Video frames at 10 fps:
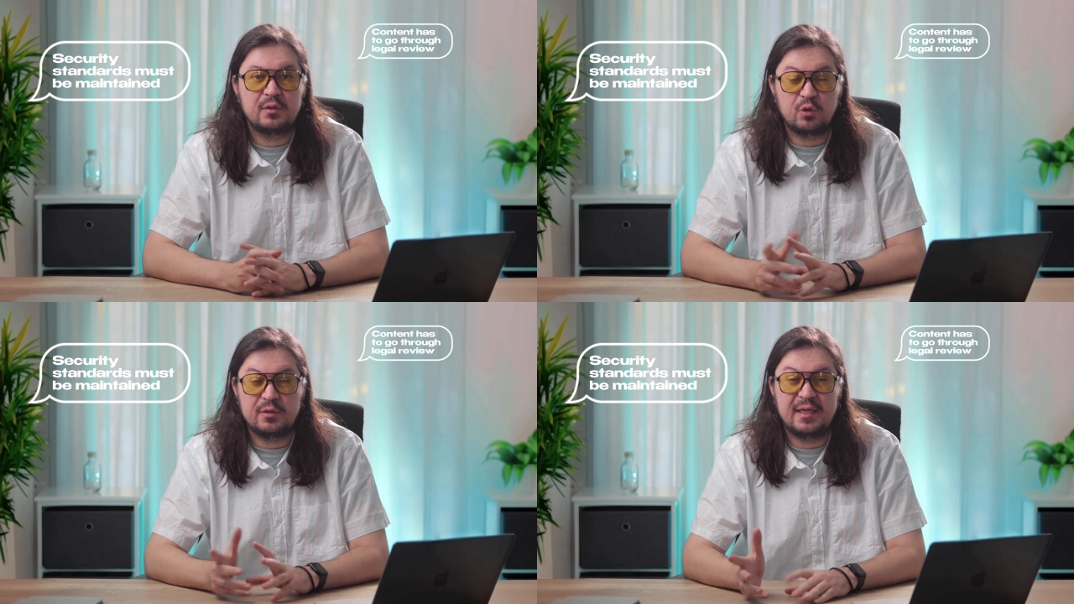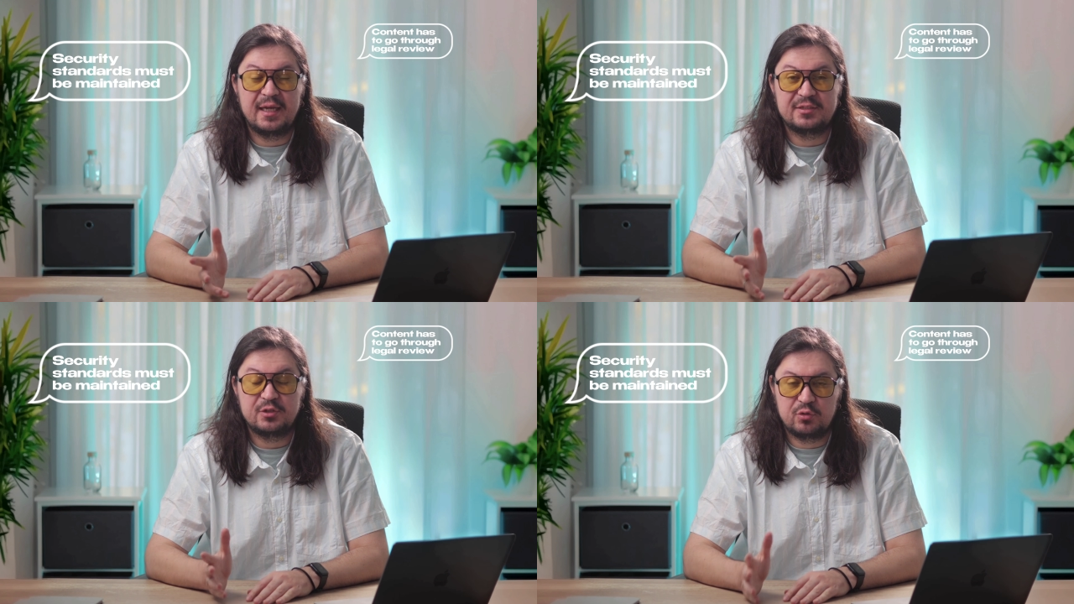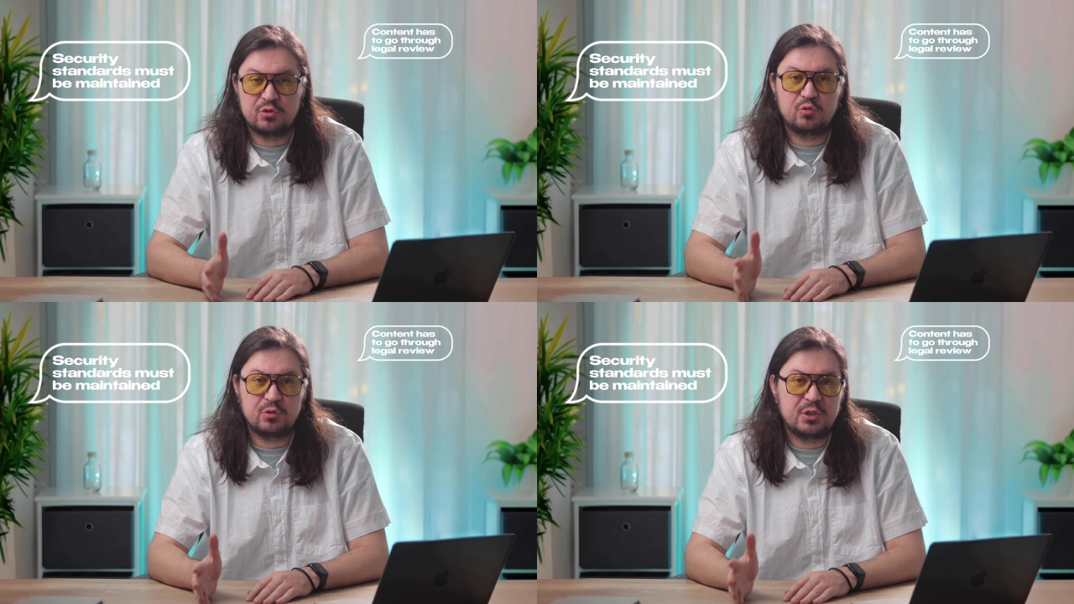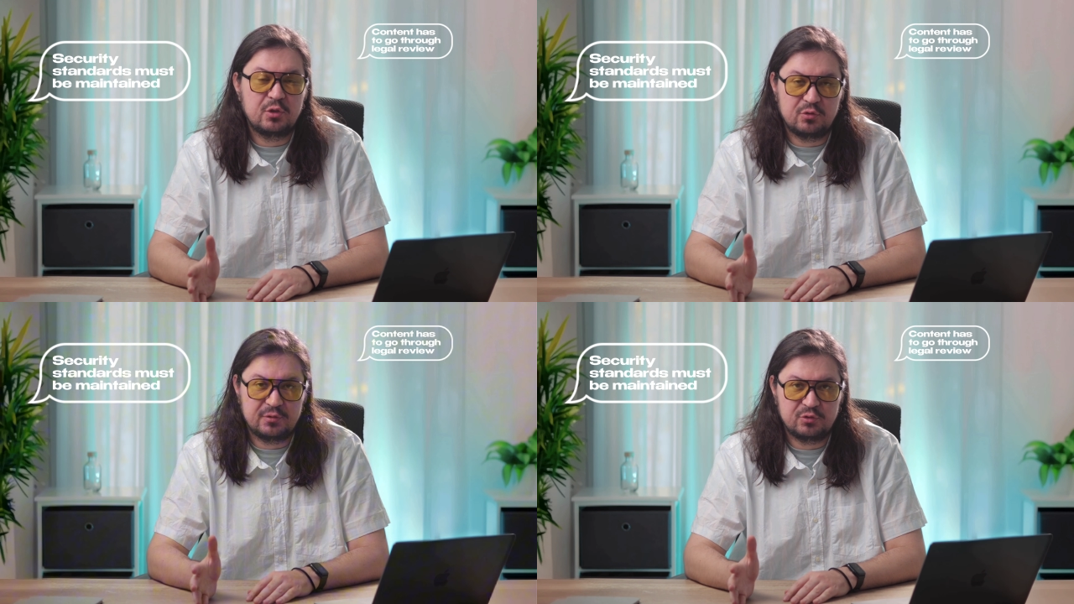Content has to go through
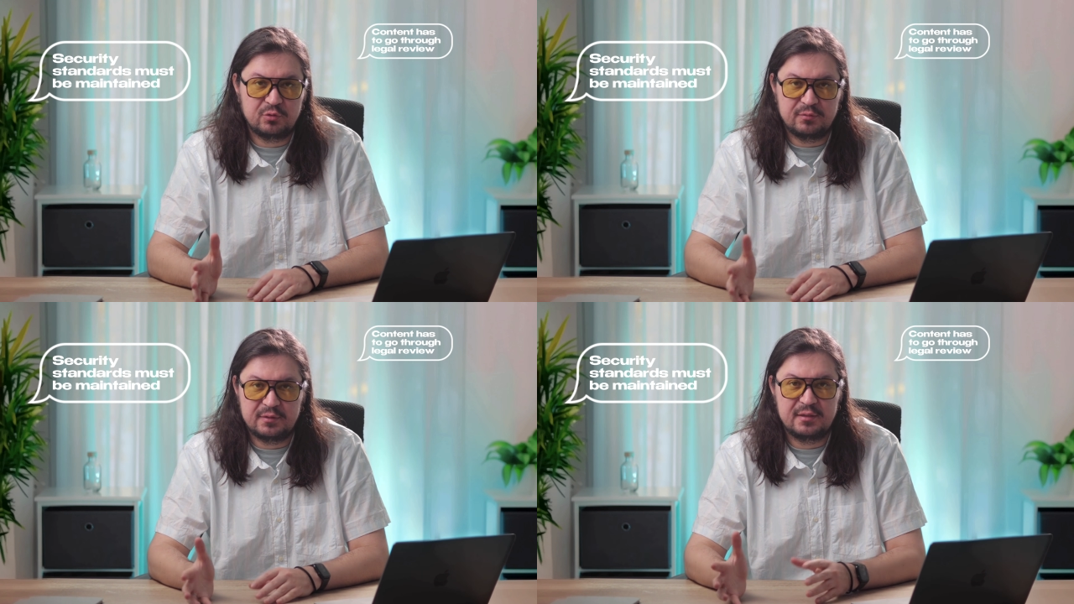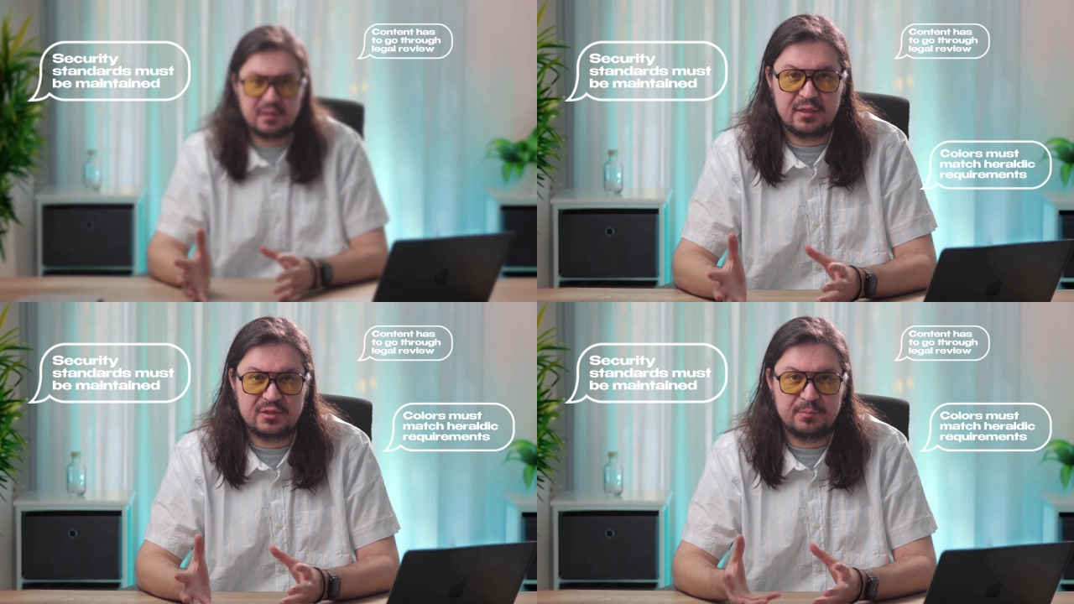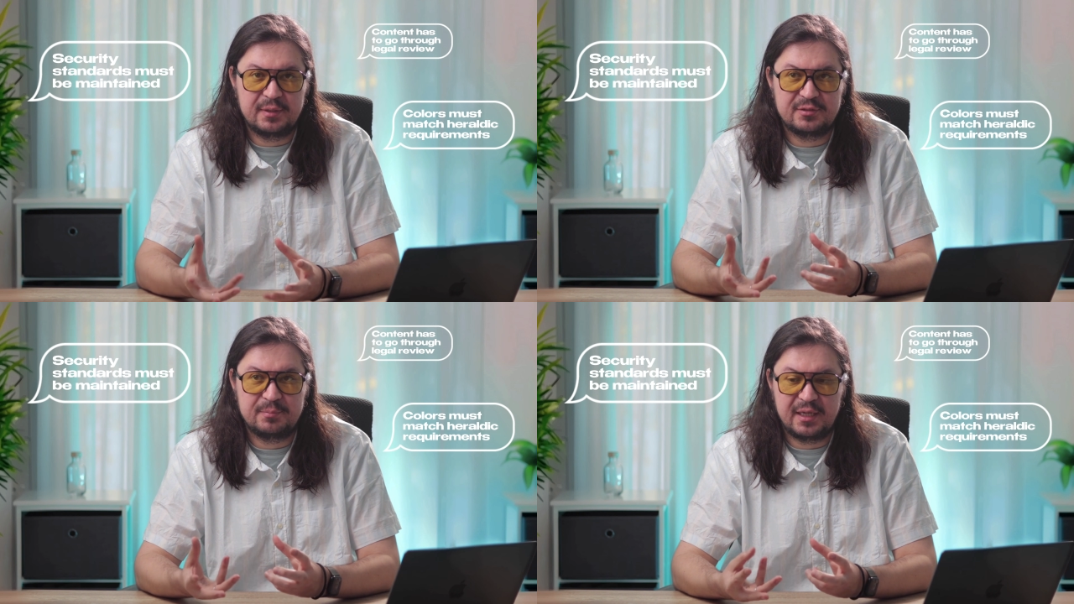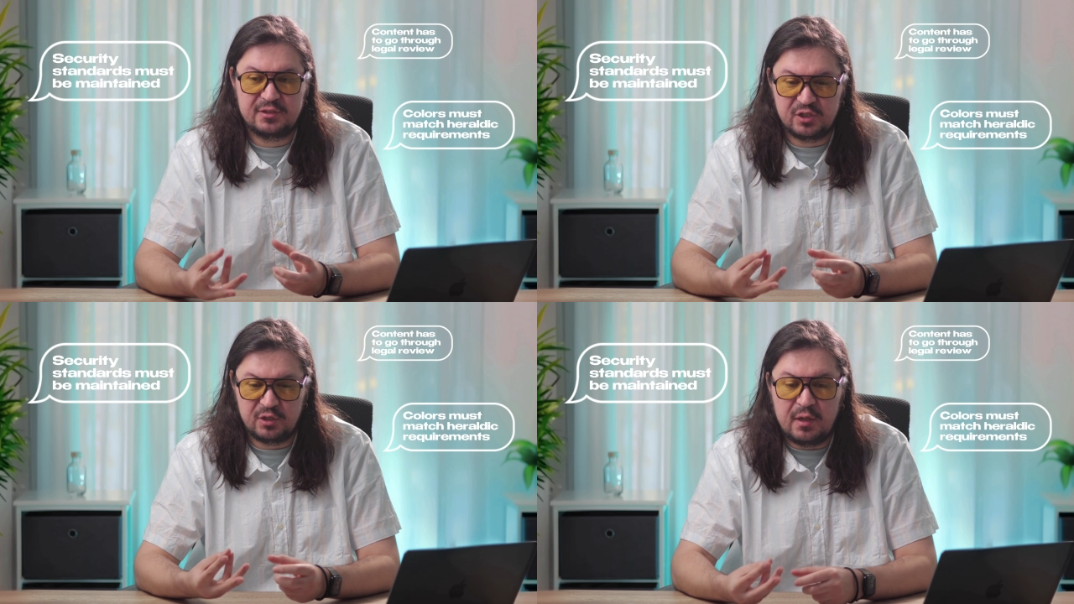legal review. Colors must
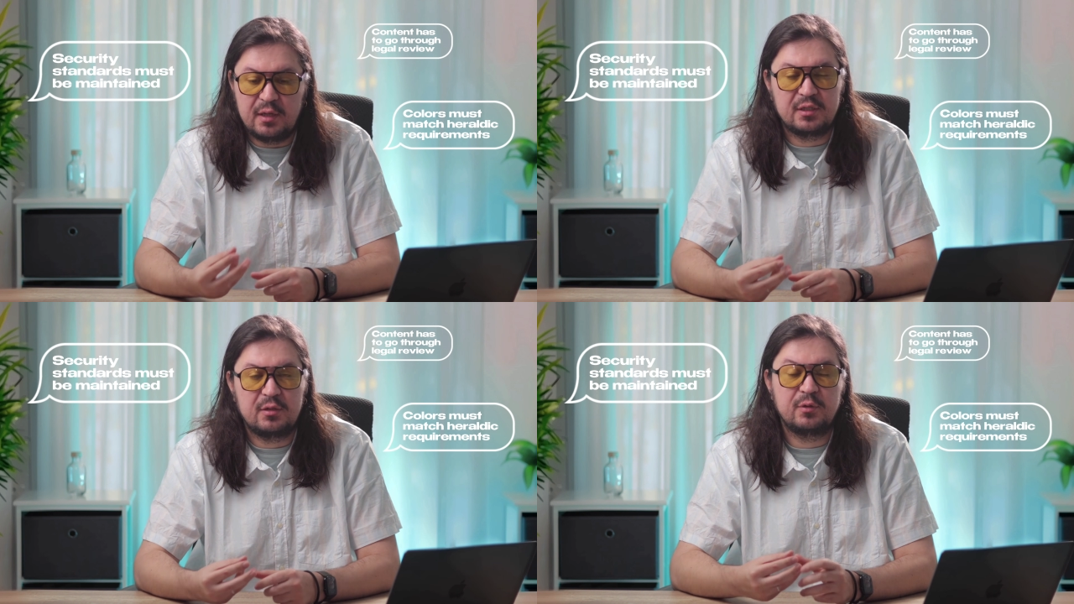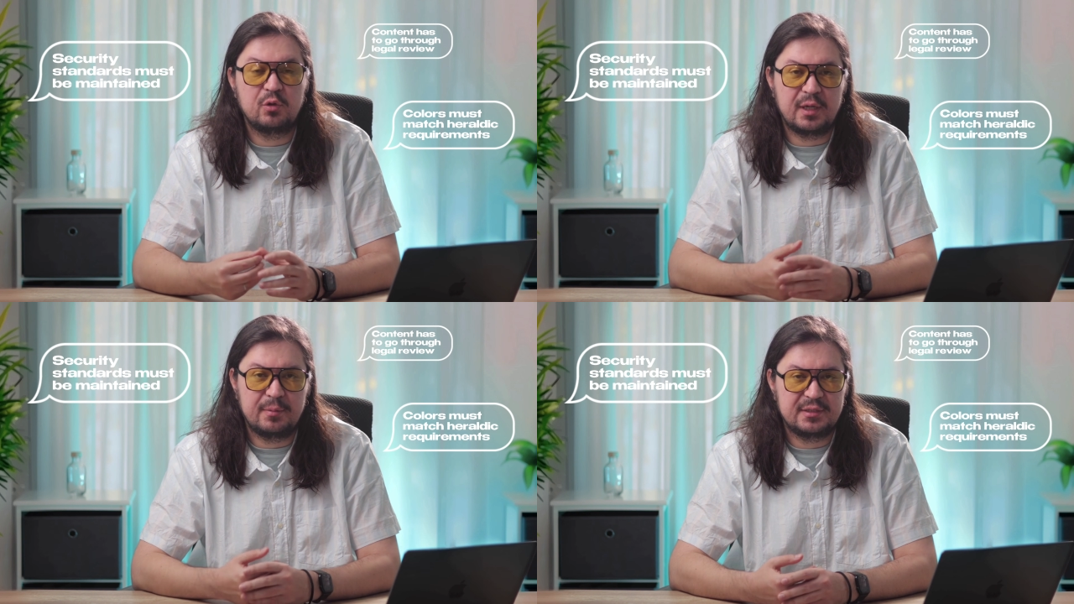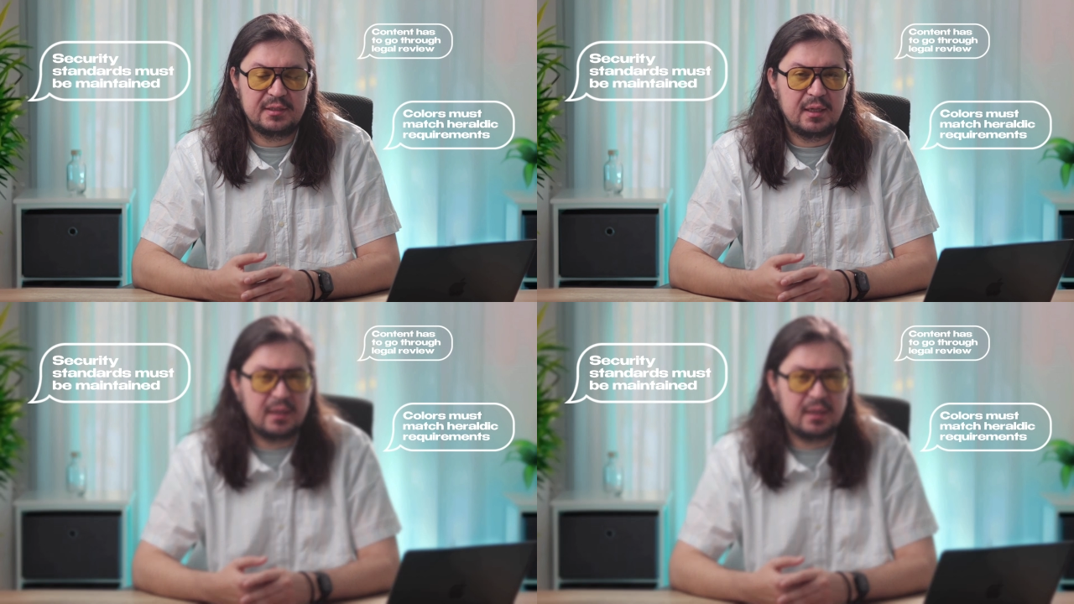match heraldic requirements.